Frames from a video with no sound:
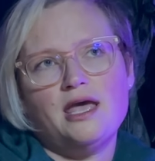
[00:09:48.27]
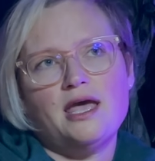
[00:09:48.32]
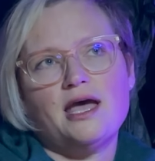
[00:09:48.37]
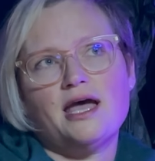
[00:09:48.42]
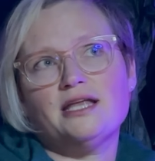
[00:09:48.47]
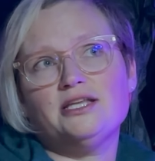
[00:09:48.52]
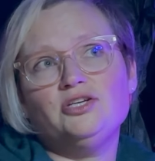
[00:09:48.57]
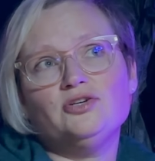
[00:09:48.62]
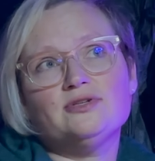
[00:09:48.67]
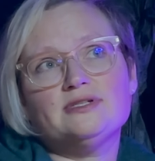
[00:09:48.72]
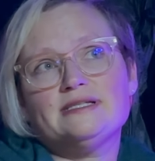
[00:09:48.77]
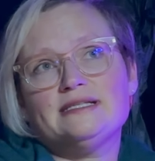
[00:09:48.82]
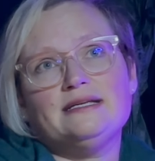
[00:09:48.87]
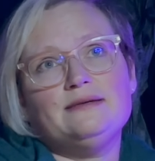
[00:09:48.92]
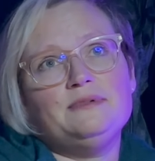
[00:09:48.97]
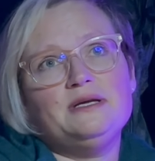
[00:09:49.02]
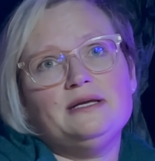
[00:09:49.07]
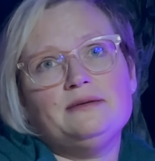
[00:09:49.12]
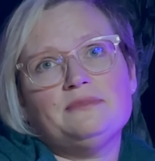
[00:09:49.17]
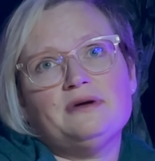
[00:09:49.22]
And you'll see
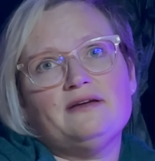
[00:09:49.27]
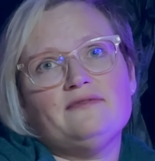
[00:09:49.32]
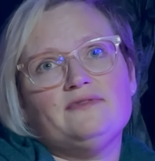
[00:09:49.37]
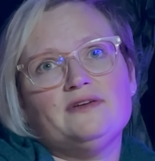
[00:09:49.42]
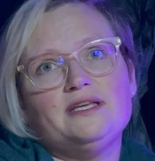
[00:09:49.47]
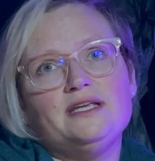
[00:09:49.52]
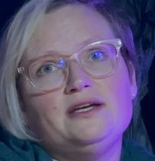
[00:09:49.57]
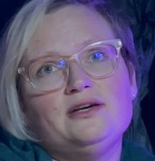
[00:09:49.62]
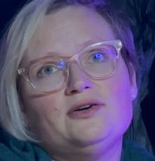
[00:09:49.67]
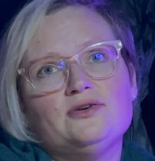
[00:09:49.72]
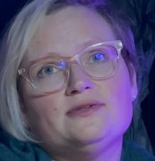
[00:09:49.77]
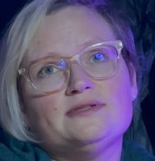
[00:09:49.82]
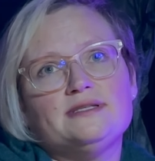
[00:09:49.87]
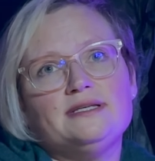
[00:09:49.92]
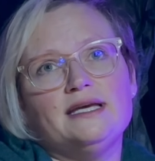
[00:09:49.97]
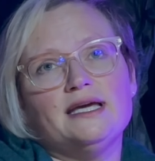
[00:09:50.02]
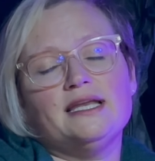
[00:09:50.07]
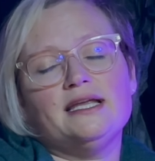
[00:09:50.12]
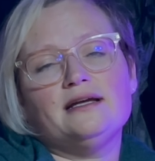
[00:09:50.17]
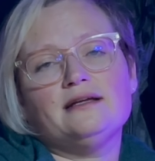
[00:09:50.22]
me in my videos
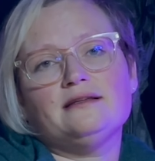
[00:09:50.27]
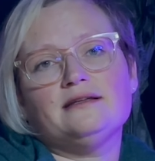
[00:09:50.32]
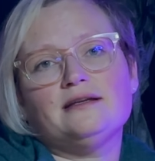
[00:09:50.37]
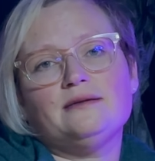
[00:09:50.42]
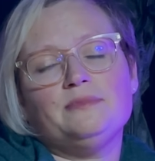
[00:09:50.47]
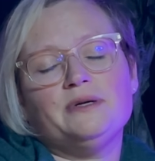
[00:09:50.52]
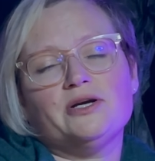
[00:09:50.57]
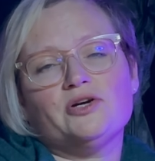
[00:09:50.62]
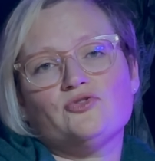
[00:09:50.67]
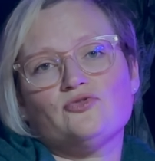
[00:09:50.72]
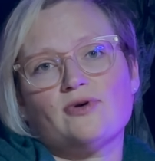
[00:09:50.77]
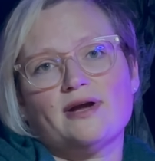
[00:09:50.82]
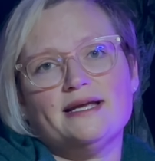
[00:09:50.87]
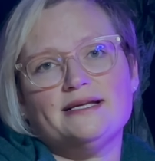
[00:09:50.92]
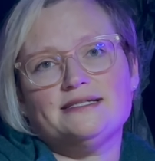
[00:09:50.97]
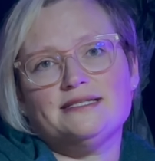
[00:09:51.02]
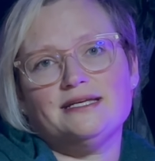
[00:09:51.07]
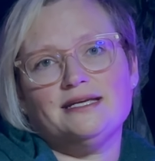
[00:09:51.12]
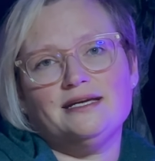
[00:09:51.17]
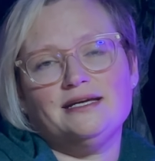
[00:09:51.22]
getting a little bit
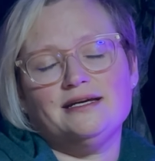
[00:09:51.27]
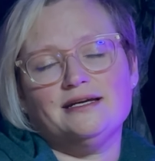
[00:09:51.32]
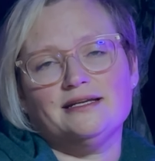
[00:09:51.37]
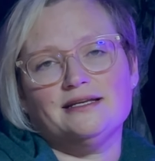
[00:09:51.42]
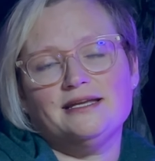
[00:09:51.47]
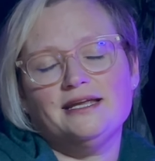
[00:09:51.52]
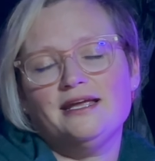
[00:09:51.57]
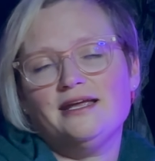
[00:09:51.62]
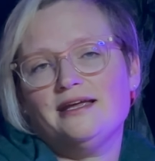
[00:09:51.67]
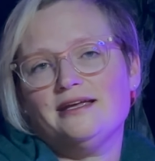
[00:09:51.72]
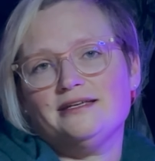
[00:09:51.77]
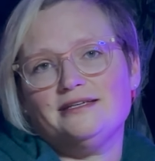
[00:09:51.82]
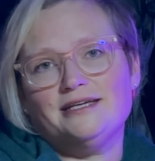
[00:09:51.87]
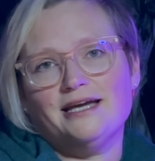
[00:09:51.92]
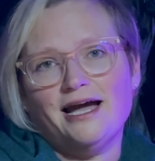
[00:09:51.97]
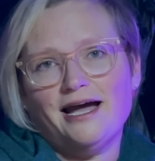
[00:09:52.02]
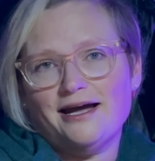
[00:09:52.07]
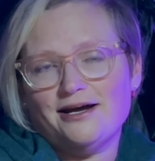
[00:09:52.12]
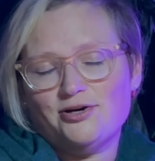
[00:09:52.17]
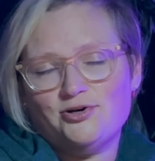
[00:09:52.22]
crazy and
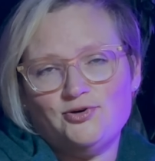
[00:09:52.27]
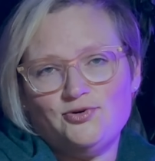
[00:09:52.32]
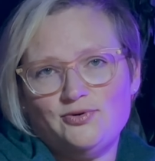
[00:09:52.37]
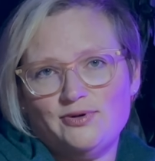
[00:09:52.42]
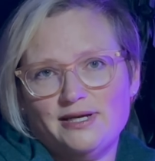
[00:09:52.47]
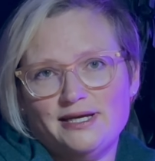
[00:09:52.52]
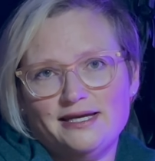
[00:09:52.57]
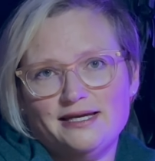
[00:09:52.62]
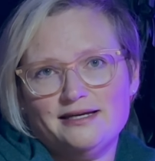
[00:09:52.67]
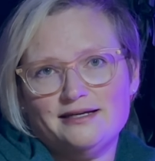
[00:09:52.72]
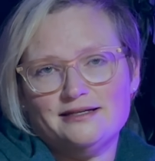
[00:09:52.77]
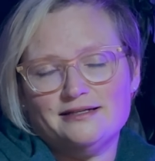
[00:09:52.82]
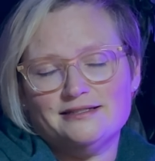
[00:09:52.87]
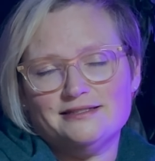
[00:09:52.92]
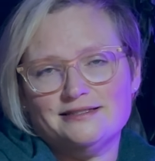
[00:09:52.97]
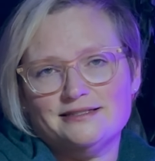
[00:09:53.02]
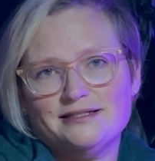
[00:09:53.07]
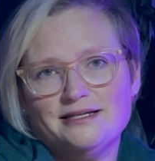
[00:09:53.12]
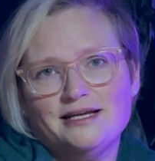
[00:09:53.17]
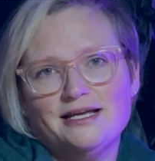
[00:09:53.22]
yahooing
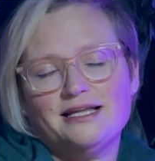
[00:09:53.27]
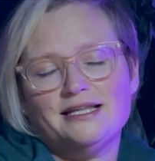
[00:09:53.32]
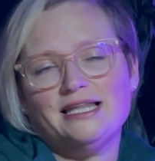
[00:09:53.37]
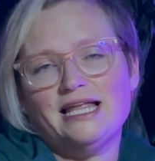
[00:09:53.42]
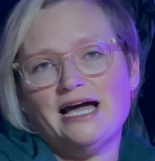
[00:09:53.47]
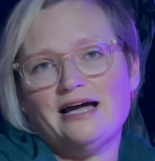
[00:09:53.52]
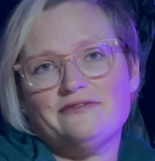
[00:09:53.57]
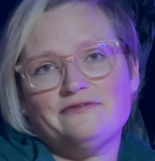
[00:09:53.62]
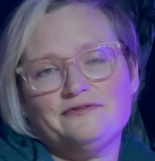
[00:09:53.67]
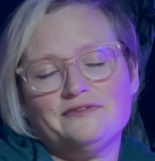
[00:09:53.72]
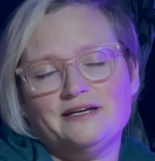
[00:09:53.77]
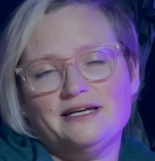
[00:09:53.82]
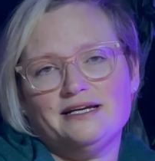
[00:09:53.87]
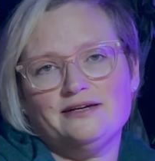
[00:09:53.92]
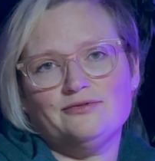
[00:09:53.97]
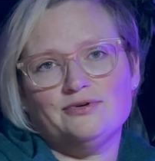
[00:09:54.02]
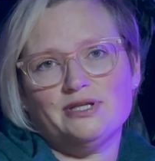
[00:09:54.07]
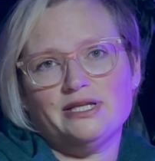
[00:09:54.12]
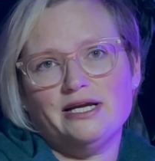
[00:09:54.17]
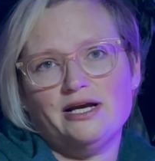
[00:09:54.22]
and
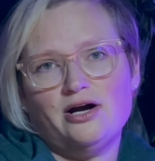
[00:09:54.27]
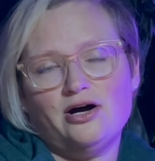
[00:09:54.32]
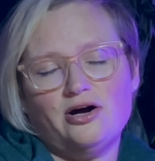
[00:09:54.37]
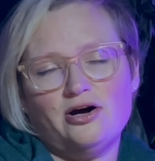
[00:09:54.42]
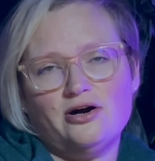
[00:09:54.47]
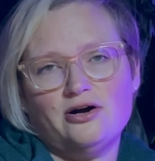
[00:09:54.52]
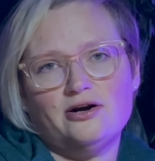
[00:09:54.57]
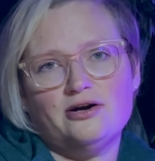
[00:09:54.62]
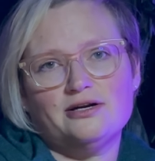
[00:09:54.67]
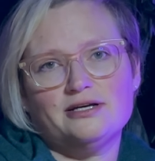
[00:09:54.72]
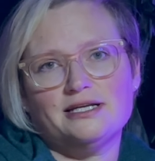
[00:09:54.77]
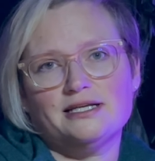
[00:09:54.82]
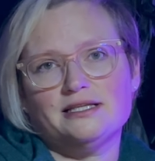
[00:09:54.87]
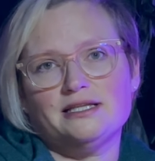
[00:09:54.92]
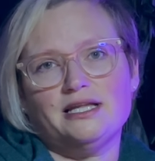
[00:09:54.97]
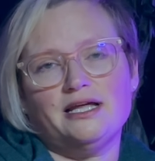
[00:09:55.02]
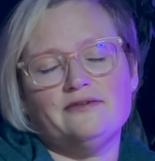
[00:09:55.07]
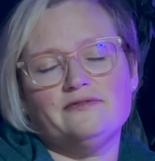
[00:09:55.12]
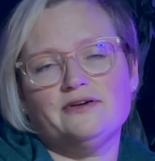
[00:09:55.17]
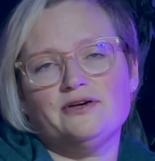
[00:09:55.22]
laughing really hard
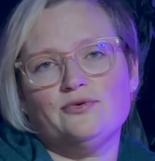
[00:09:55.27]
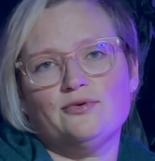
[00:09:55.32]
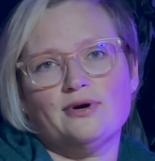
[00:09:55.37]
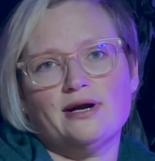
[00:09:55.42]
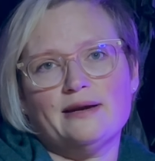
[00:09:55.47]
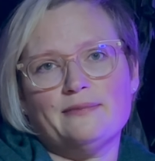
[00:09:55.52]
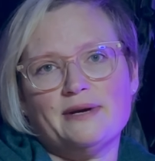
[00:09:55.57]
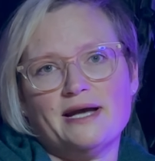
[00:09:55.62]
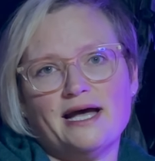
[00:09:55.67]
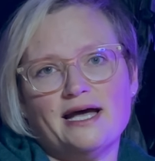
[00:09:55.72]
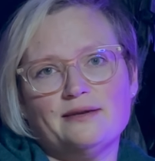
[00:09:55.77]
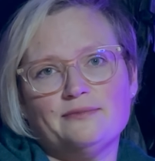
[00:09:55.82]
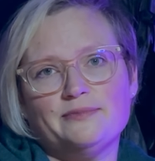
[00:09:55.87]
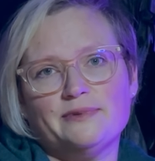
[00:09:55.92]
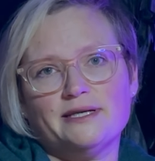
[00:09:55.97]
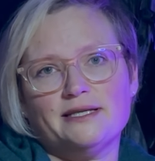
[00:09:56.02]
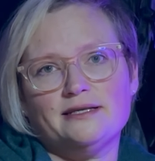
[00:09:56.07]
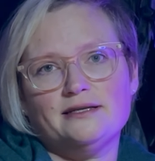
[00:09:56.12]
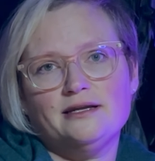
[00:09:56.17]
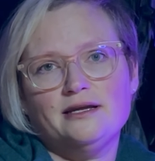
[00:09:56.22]
and loving where I'm at,
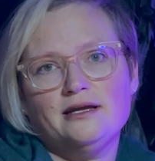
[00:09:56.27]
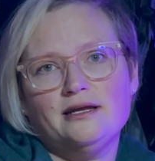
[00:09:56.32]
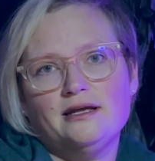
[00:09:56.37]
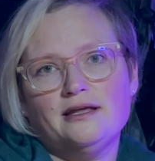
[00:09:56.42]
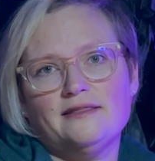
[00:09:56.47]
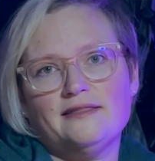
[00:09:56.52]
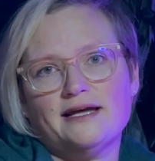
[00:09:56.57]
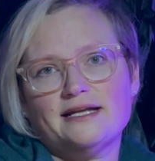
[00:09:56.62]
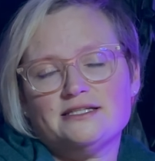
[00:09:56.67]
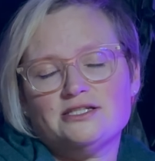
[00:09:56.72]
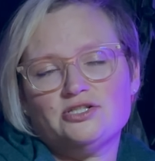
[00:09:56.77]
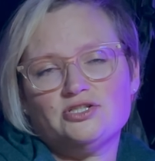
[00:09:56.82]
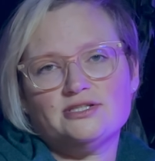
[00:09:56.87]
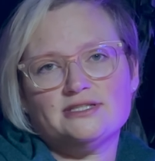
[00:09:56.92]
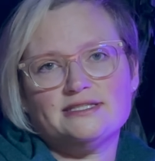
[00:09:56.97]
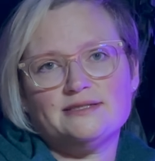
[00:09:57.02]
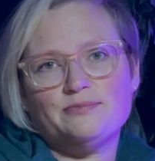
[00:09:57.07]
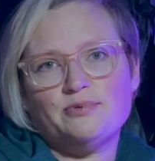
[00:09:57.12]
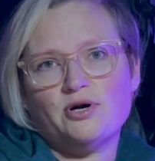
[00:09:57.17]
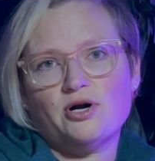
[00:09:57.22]
but that's
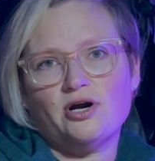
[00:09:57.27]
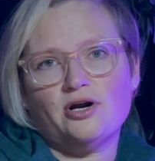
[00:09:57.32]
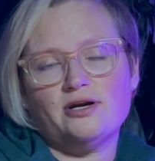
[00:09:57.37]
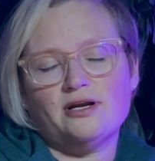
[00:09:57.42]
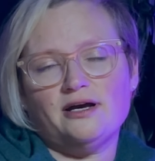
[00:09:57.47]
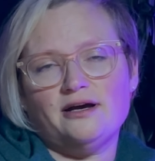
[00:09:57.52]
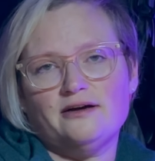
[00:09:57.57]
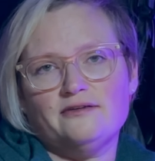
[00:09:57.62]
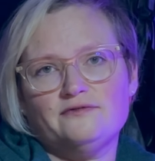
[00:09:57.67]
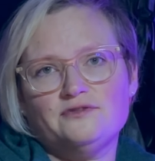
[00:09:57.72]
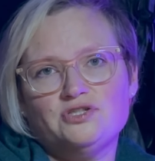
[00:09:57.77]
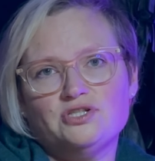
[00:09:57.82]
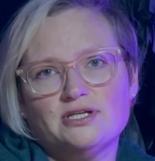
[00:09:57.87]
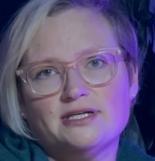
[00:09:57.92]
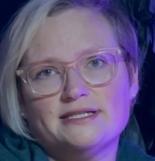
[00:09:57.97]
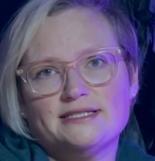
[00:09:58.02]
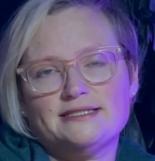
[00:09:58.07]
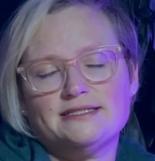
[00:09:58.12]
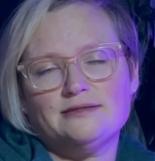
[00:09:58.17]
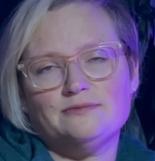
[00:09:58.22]
just a part of
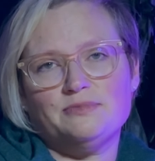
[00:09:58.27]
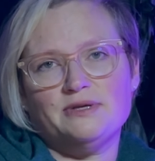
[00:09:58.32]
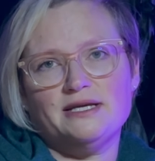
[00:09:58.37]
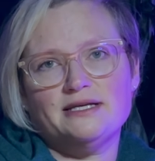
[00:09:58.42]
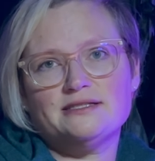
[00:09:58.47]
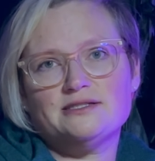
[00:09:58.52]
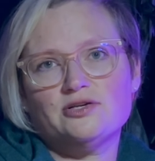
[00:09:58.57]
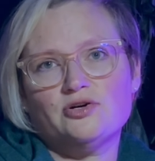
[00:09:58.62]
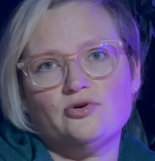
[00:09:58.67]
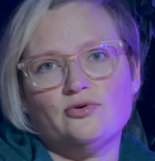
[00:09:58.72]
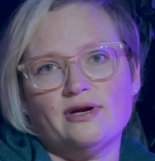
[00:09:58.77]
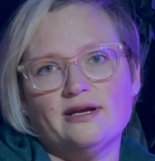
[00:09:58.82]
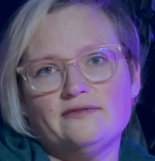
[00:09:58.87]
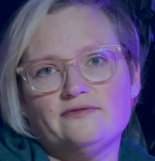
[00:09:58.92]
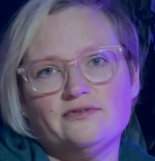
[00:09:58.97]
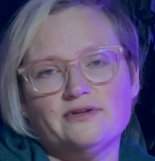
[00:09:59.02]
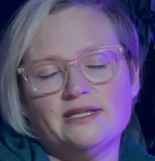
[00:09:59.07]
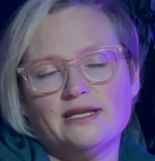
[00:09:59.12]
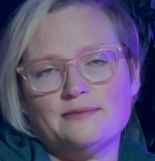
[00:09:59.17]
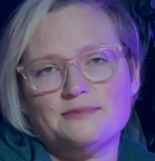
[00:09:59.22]
just being so
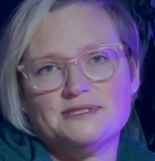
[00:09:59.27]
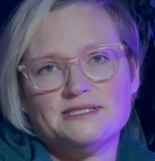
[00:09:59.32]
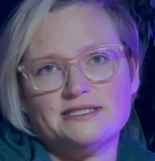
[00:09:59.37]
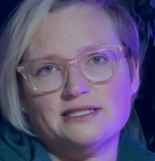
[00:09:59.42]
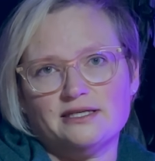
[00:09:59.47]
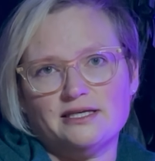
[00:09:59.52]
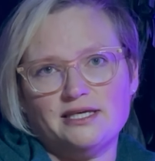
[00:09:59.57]
grateful that I'm still